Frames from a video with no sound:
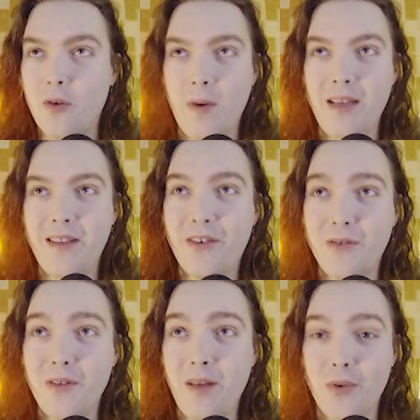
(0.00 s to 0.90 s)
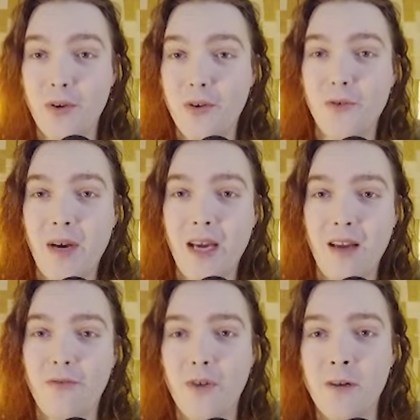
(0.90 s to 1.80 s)
quite literally broke
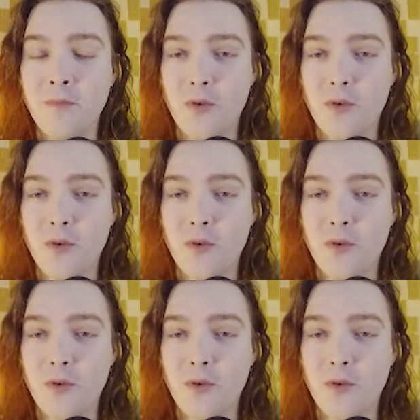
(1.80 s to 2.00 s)
away from